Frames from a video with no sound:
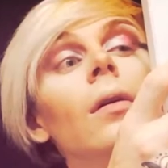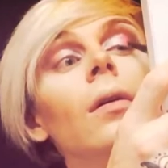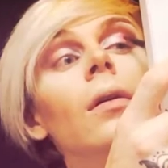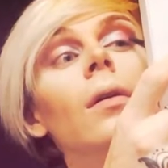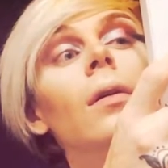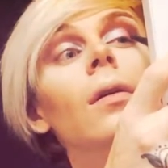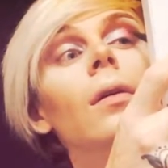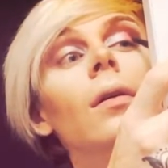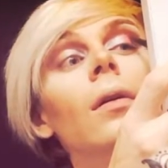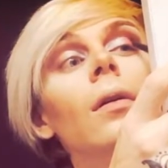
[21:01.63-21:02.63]

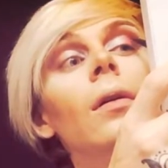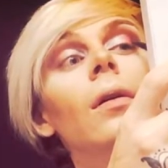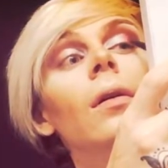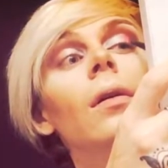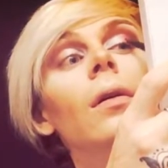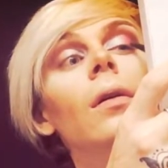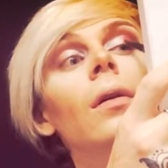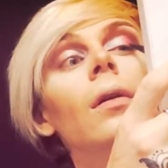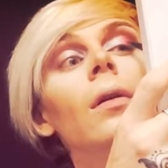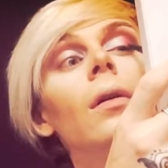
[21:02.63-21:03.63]

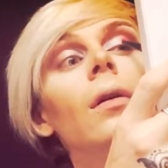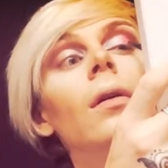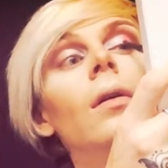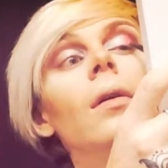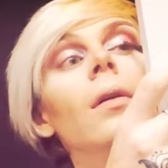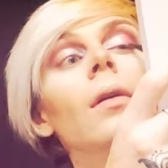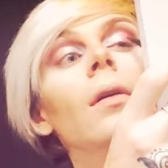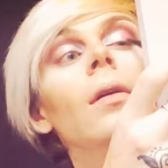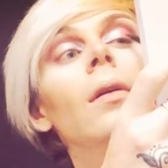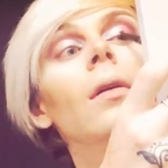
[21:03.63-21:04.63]

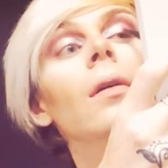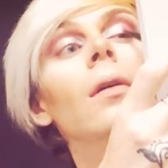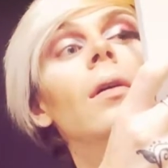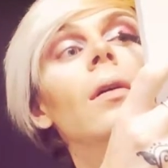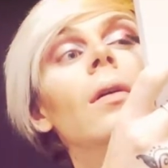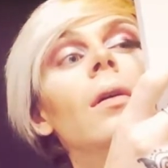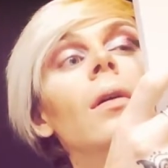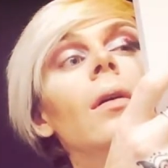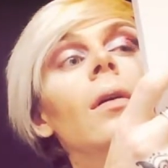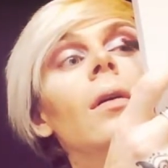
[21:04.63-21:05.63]

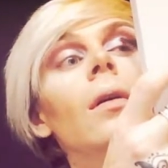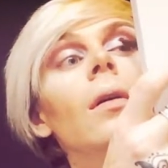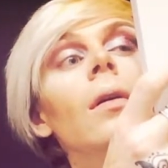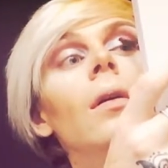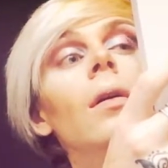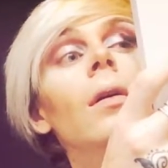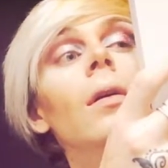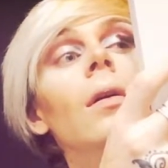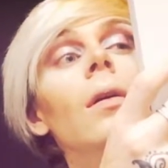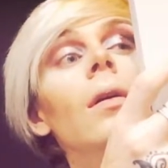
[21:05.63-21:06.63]

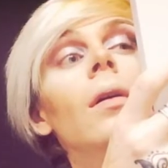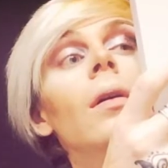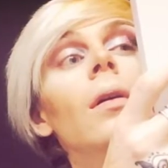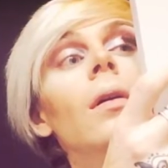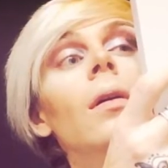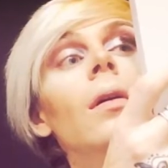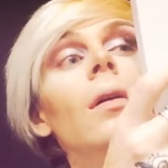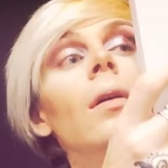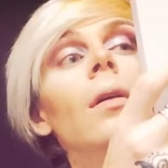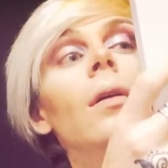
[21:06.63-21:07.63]

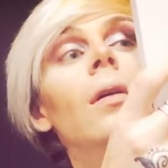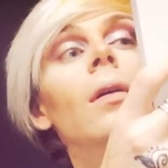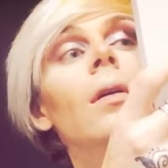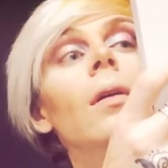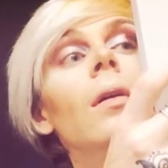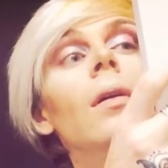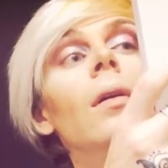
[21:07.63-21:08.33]
This person isn't speaking.